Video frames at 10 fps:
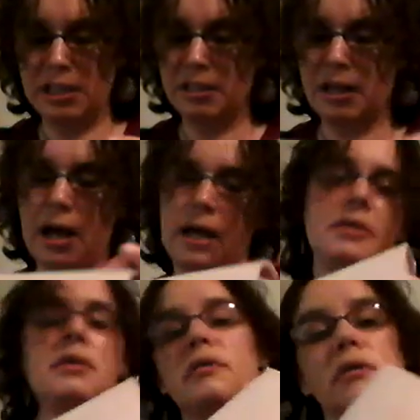
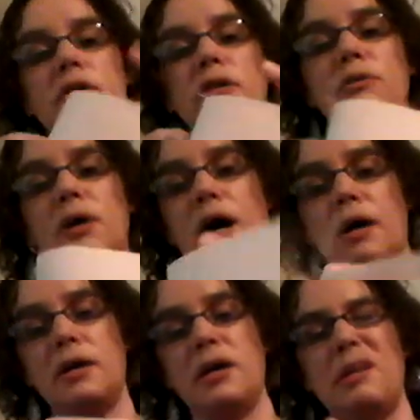tea-dyed
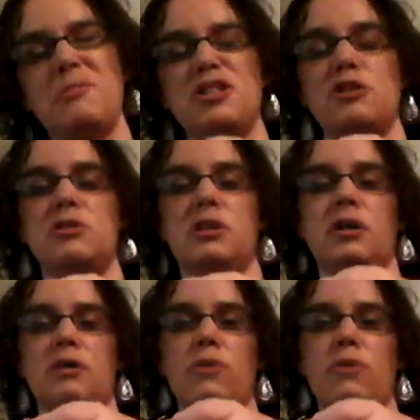Lugana, and I'm just using the